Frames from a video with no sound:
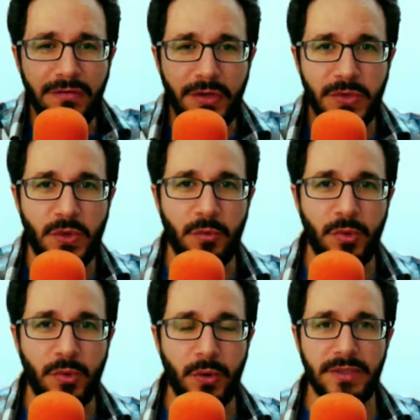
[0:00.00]
those
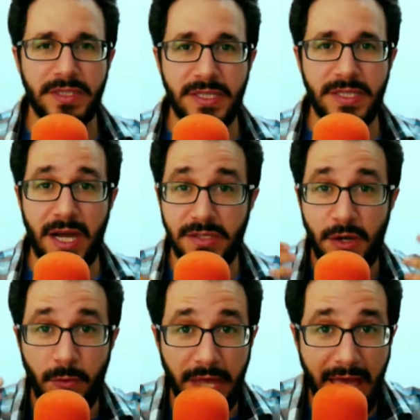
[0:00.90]
corporeal desires that
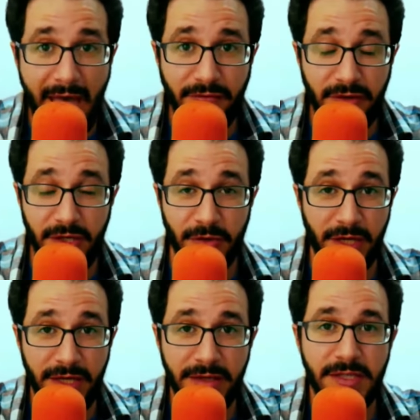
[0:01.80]
we have here
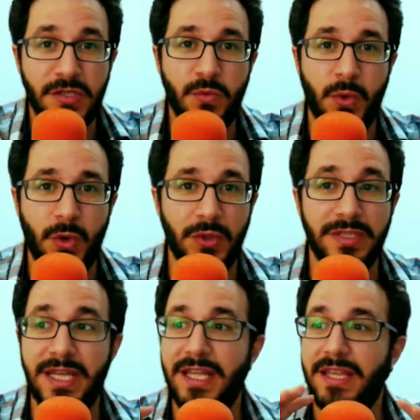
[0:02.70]
in this world,
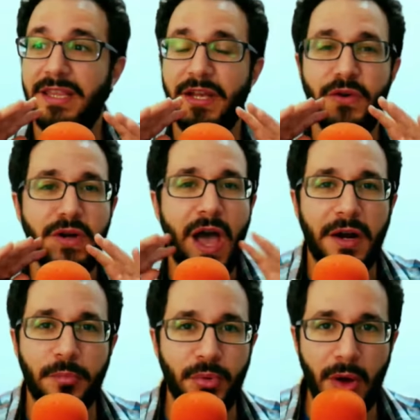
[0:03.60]
they're not
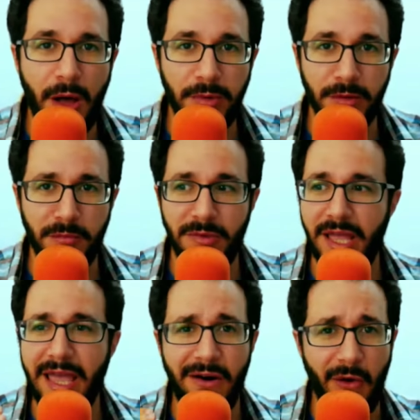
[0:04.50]
a problem
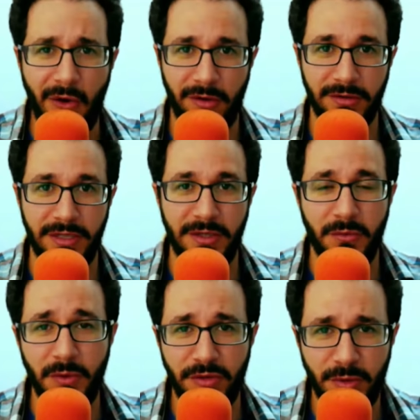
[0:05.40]
at all
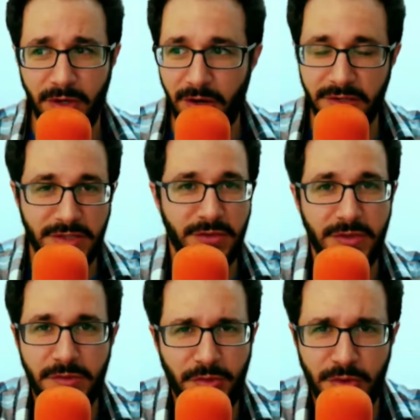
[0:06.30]
with regards to the
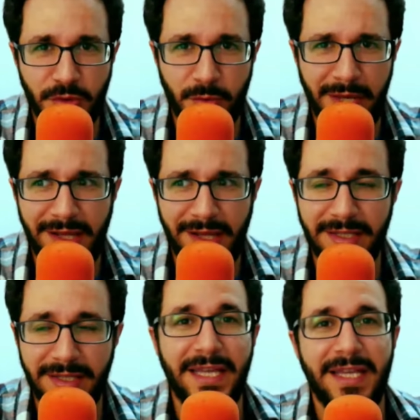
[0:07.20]
spiritual
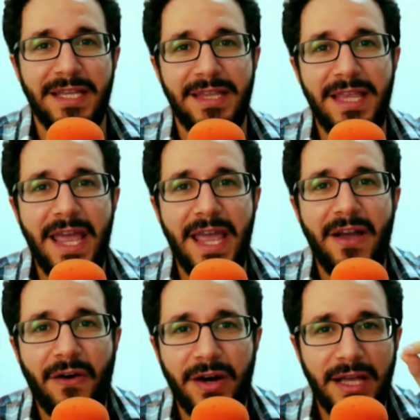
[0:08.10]
reality. They
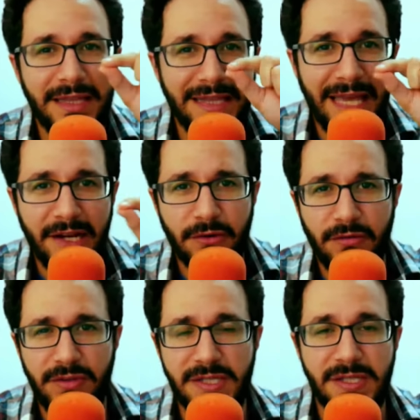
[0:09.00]
are a layer
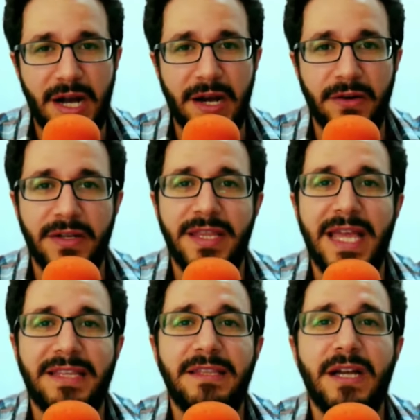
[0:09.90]
of desire
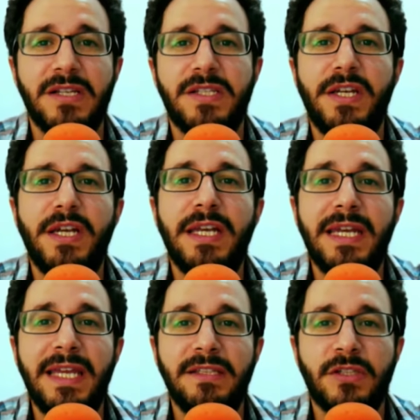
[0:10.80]
that doesn't
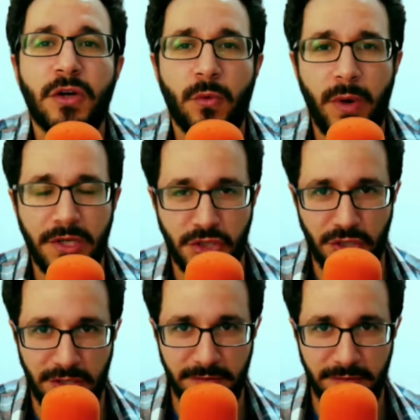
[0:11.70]
need correction.